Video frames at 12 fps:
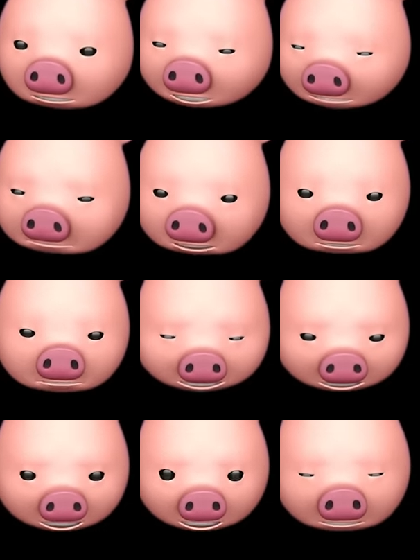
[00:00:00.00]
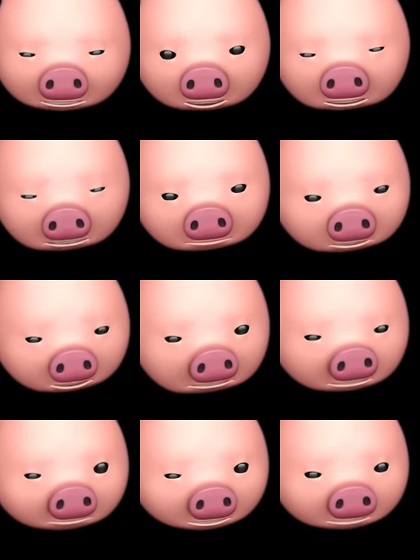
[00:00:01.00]
Time trials will reset, so you can
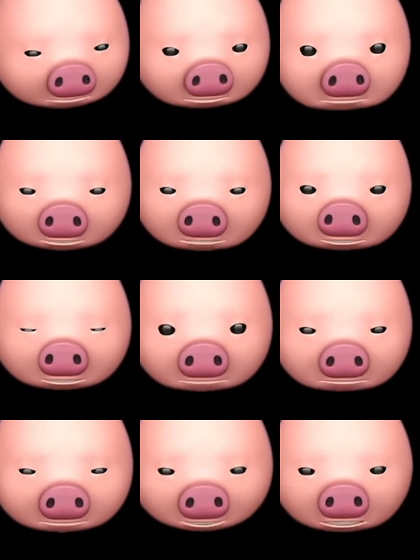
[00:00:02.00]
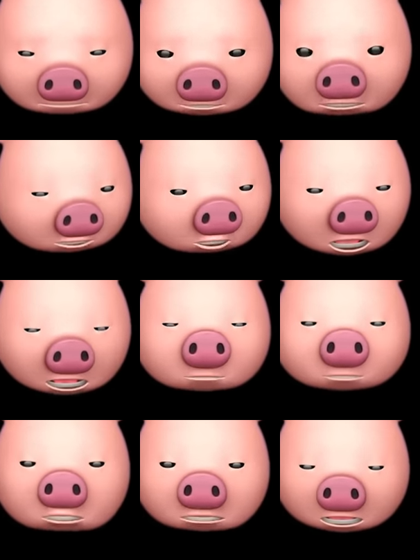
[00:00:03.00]
reattempt them if you fail and reload from a checkpoint. So how,
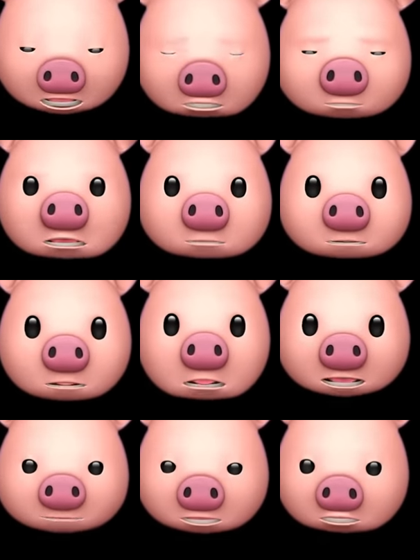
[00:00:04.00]
how do we win